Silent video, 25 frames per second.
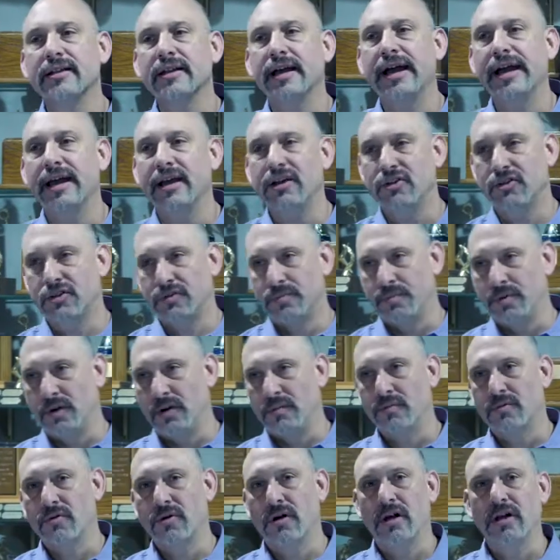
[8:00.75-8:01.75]
that his
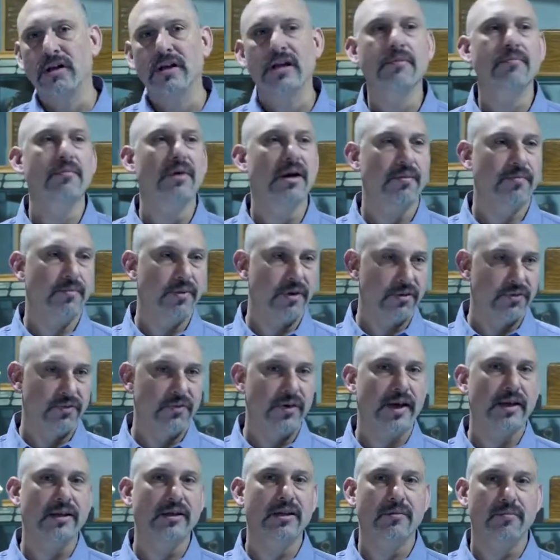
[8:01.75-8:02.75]
sperm quality might be
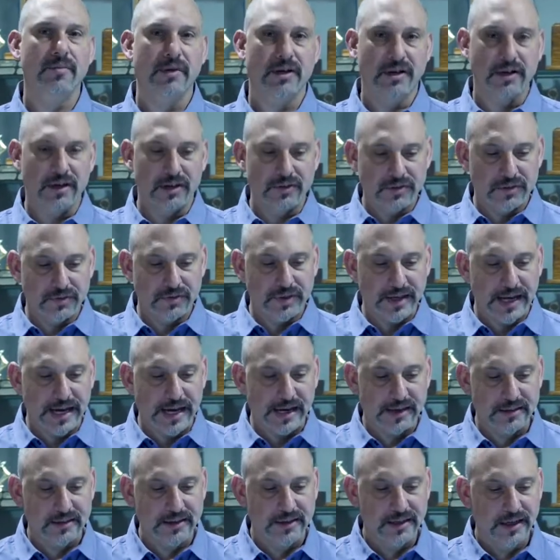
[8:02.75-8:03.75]
affected because of
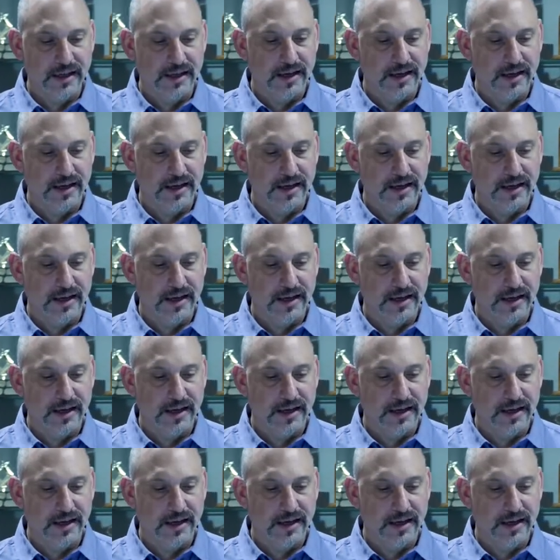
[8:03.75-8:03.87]
that.